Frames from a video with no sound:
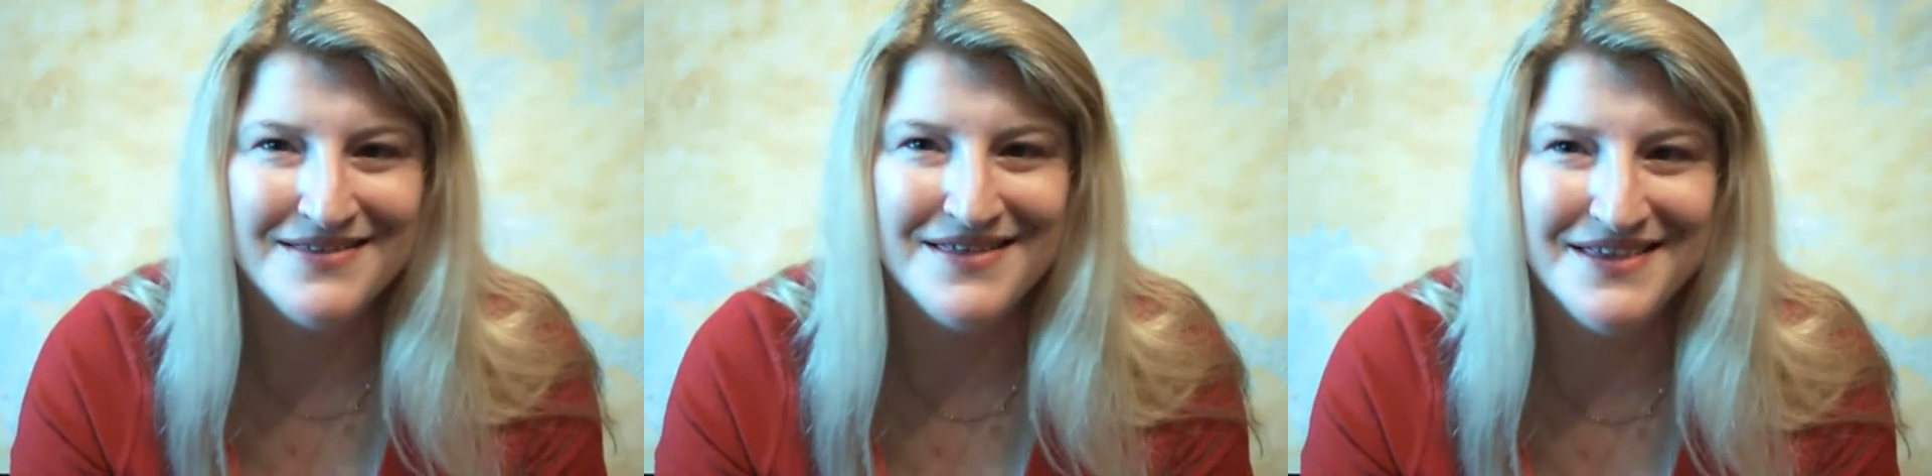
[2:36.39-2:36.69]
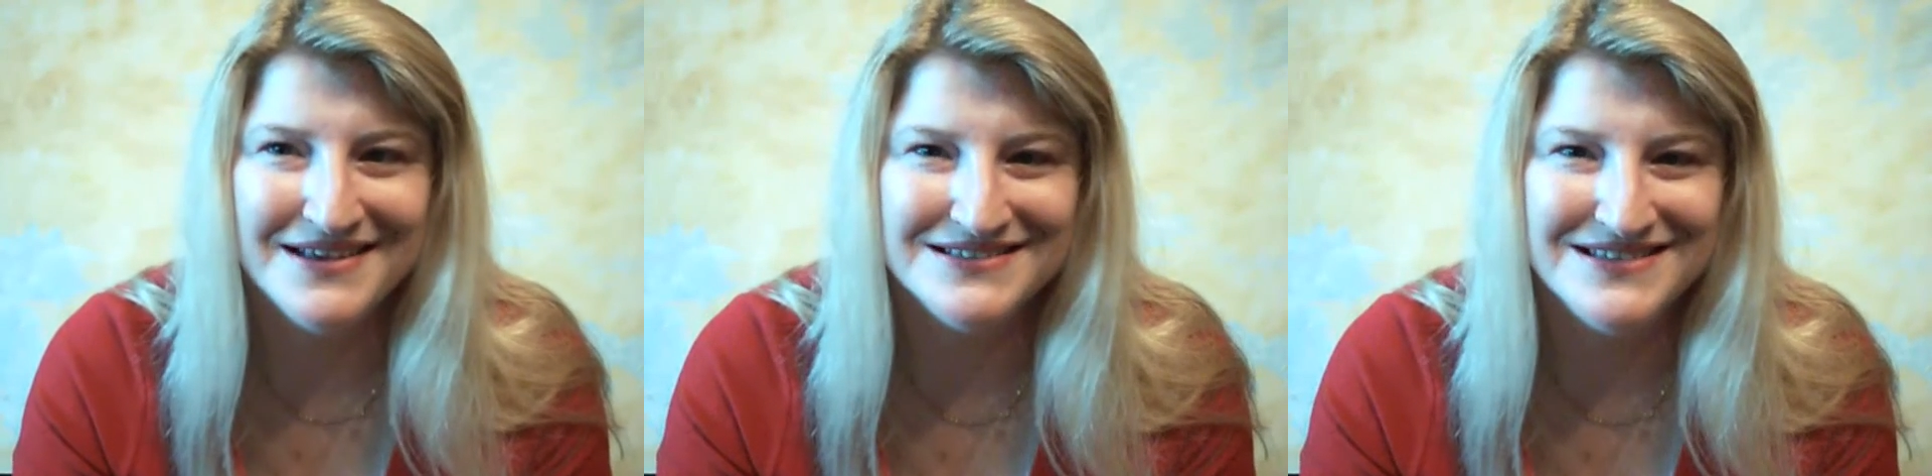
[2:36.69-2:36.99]
The
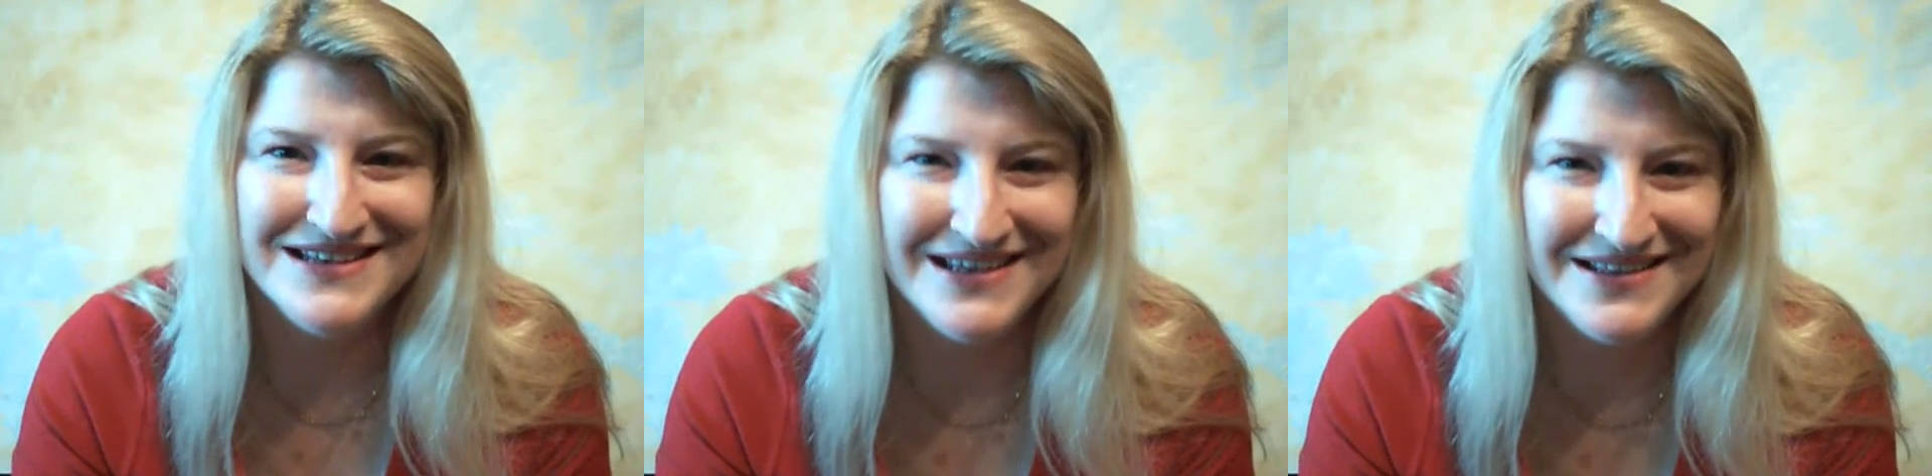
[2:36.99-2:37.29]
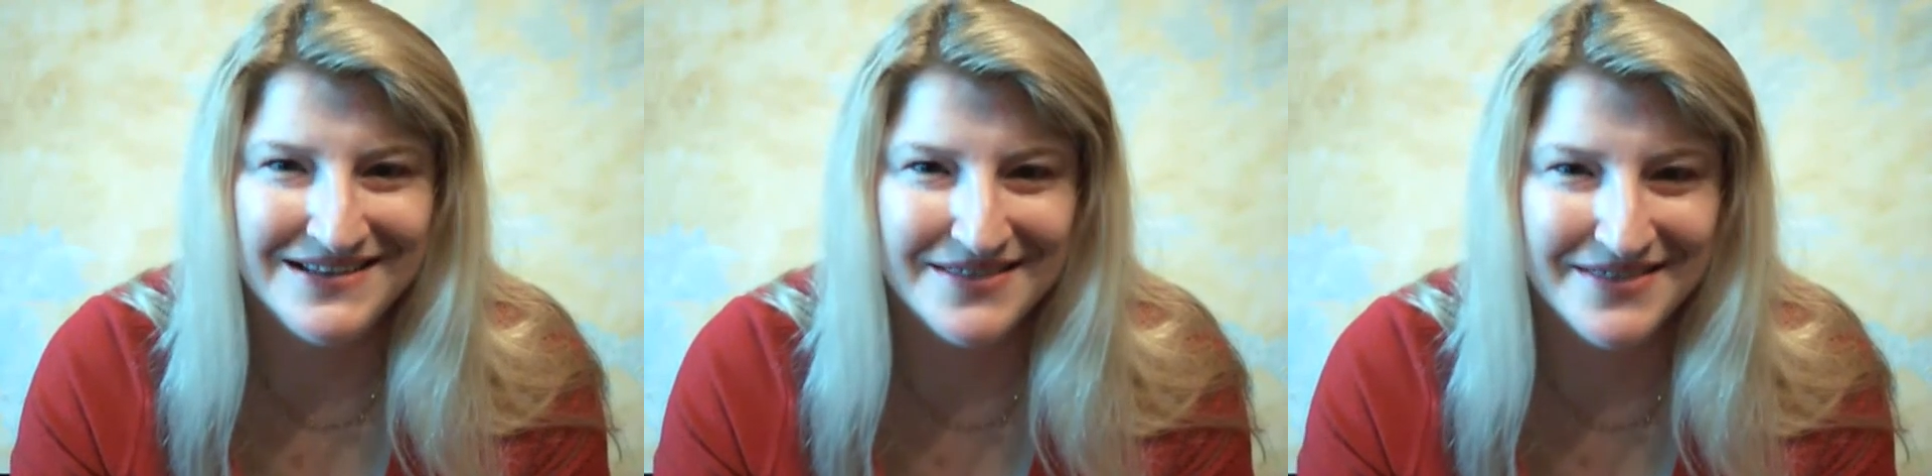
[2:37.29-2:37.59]
things that
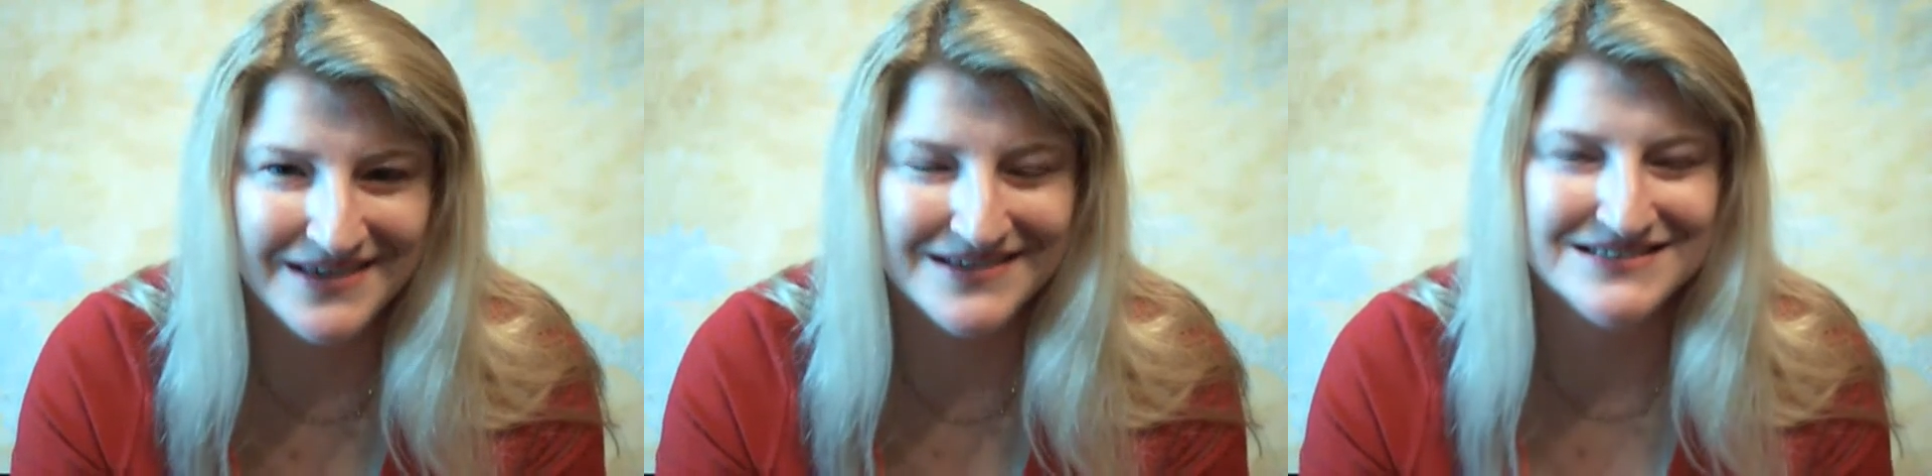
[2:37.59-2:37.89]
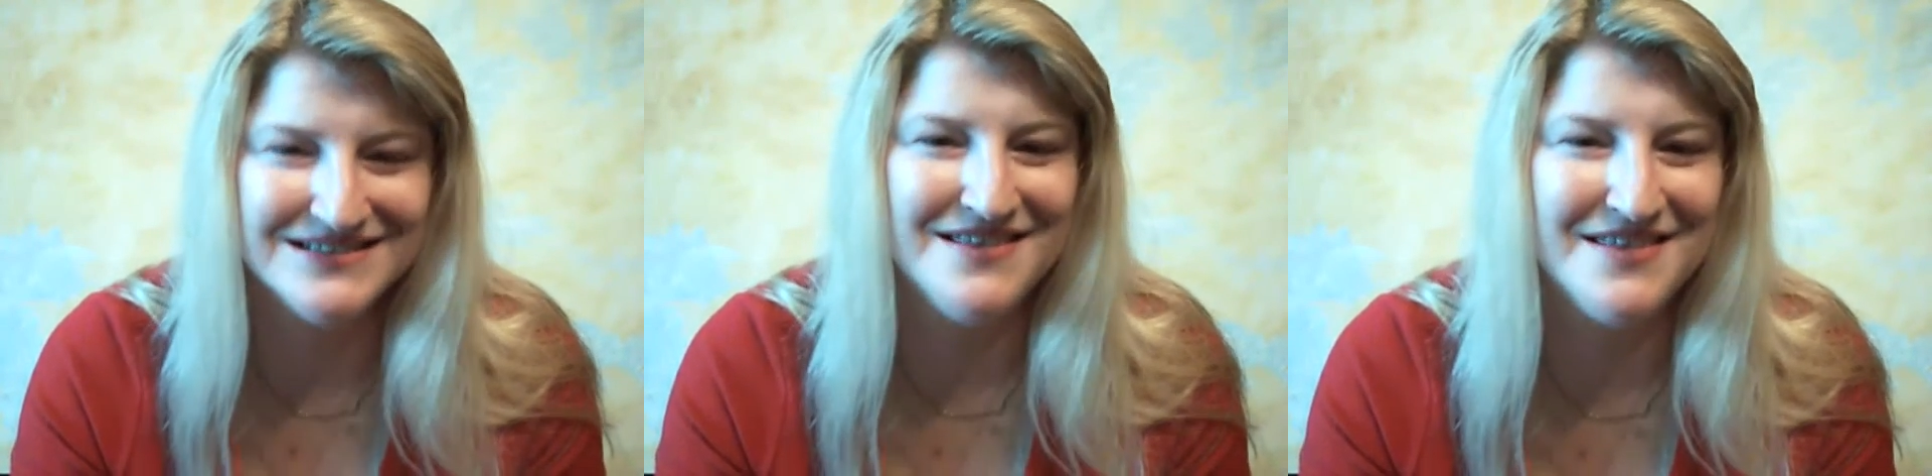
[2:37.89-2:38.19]
he
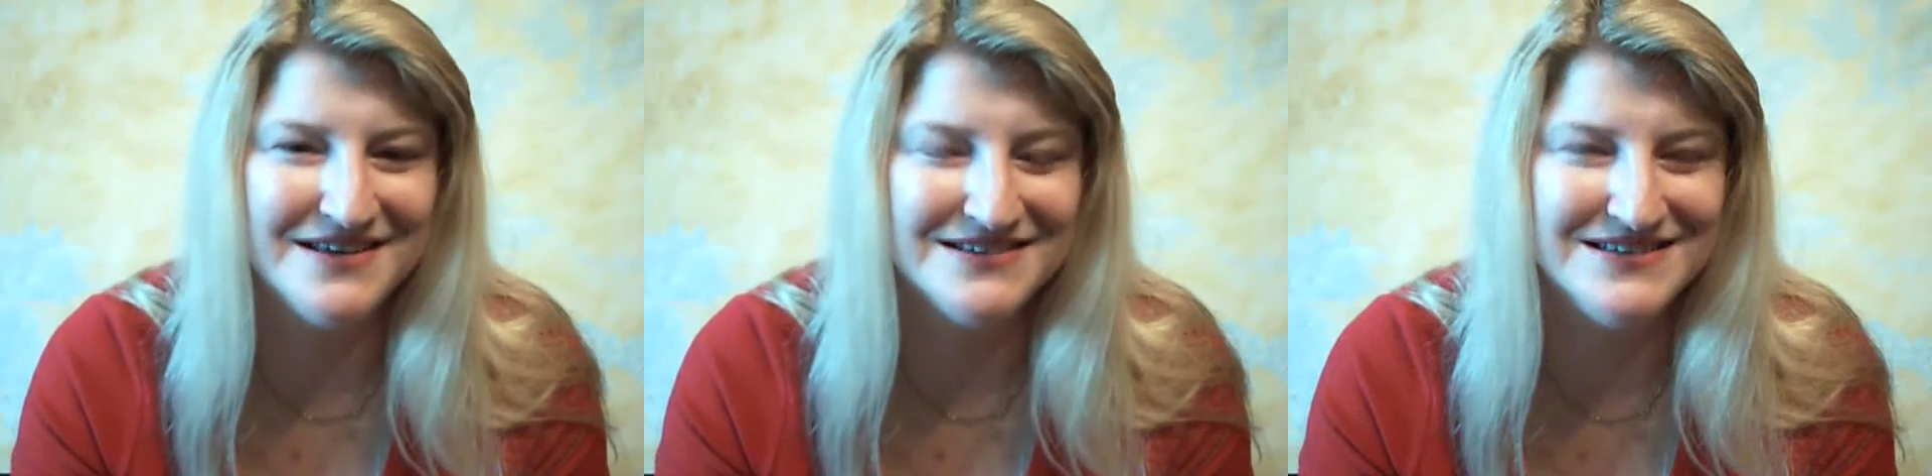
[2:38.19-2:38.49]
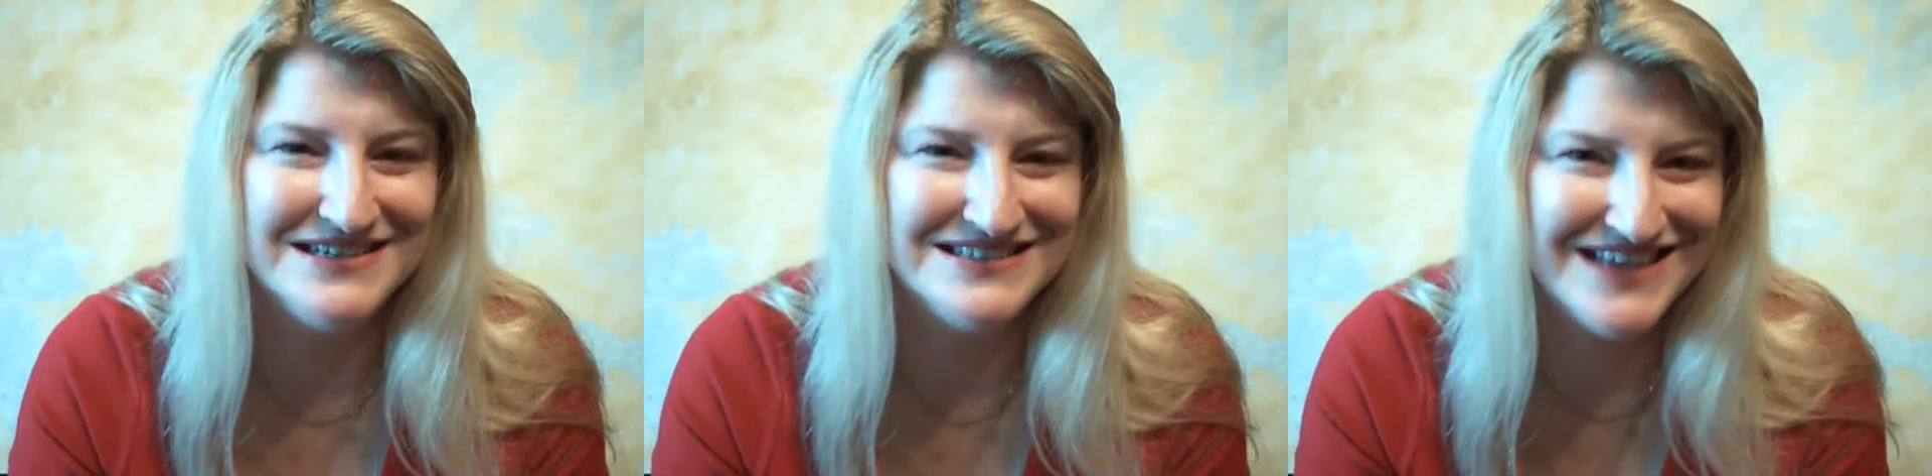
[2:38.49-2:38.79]
thinks and the things
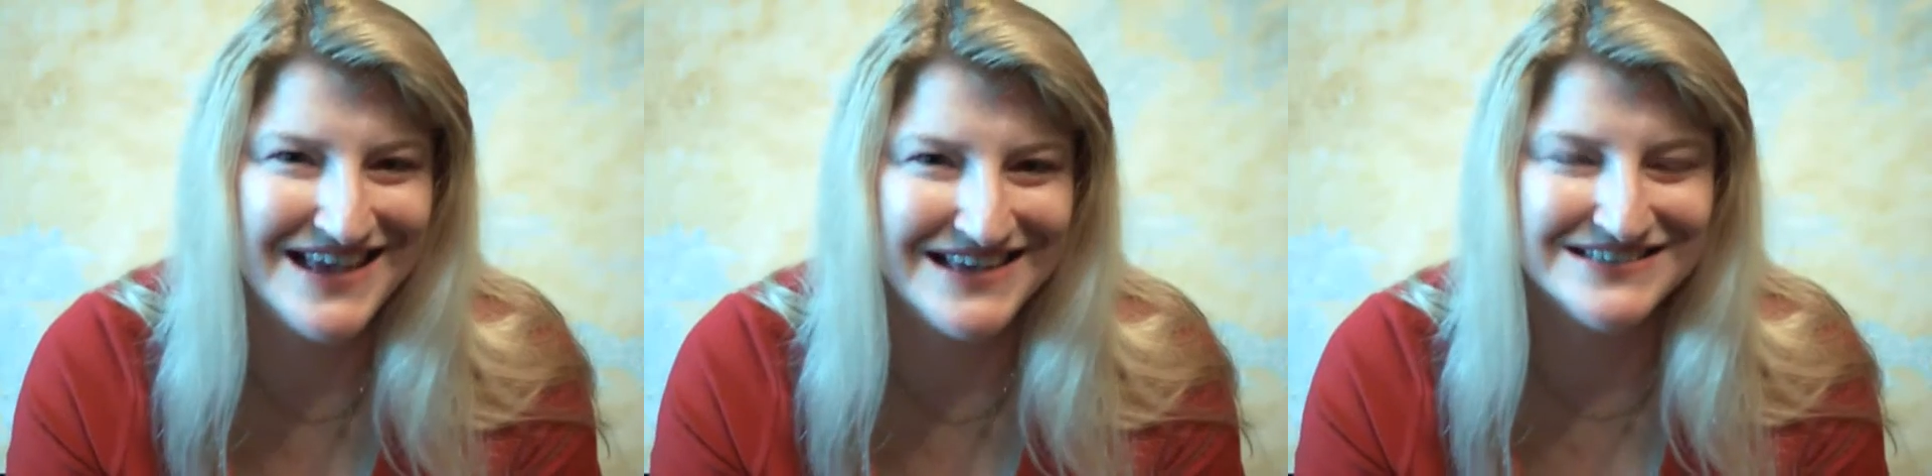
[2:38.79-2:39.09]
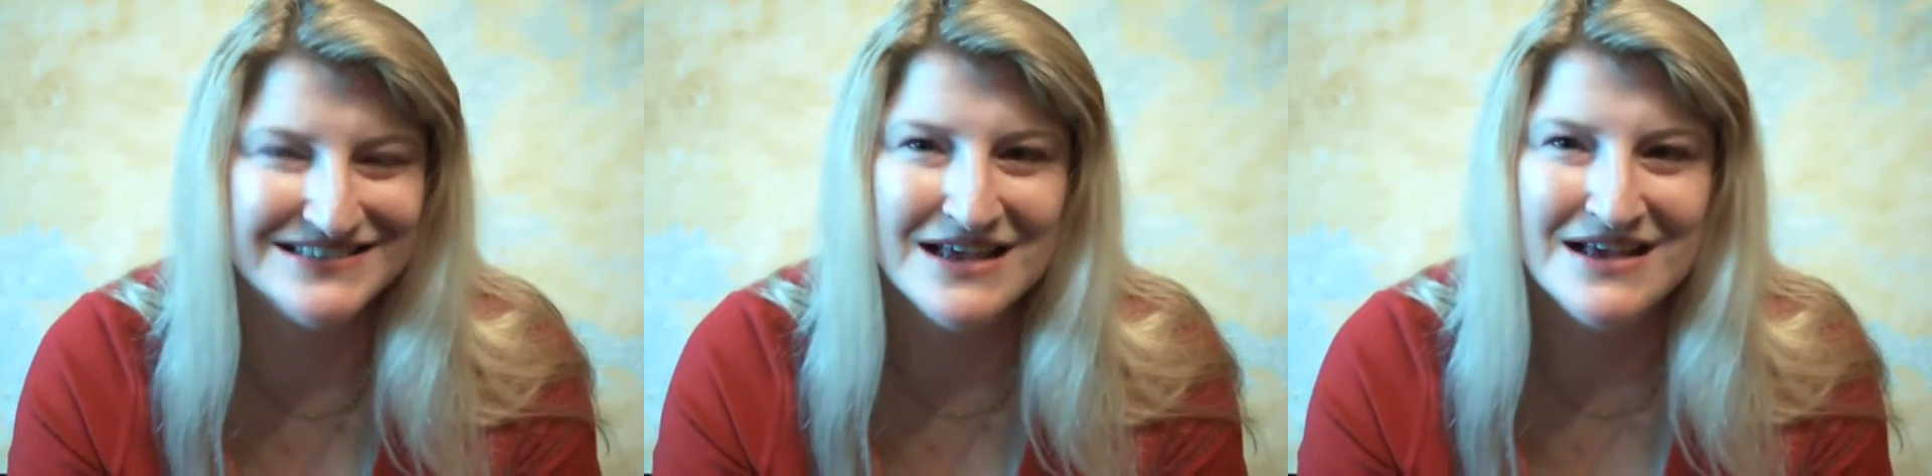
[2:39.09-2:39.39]
that he
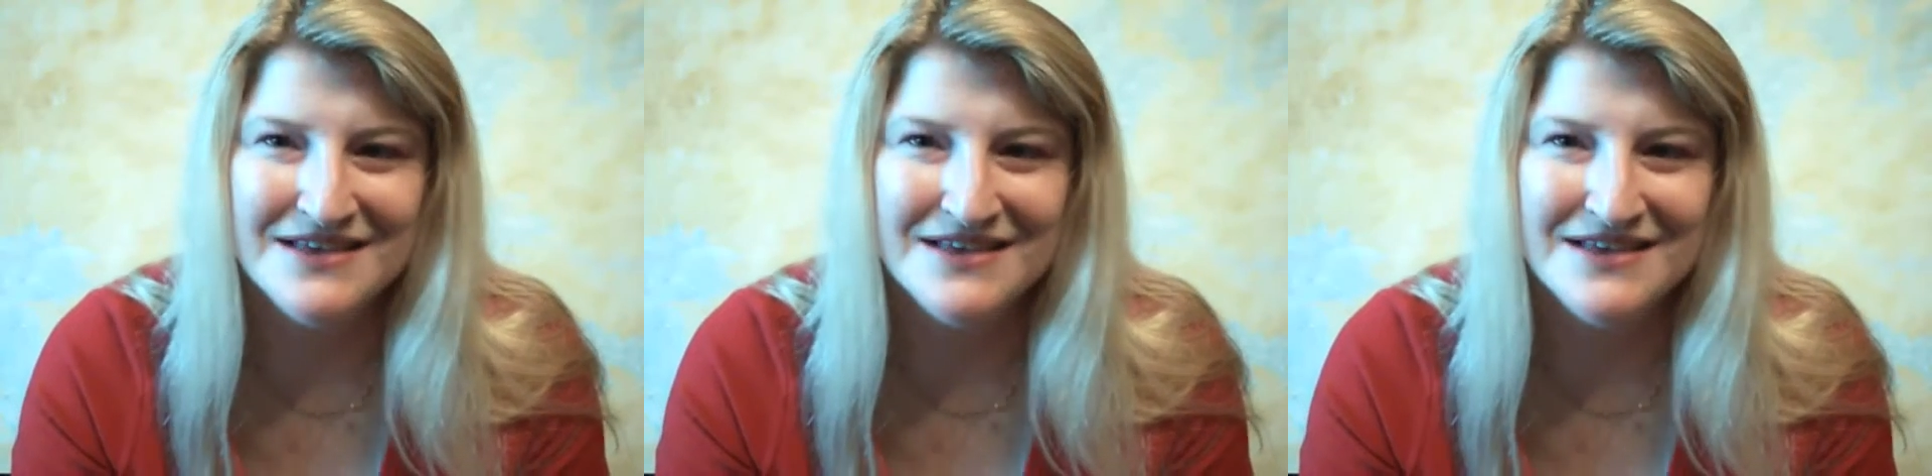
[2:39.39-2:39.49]
says,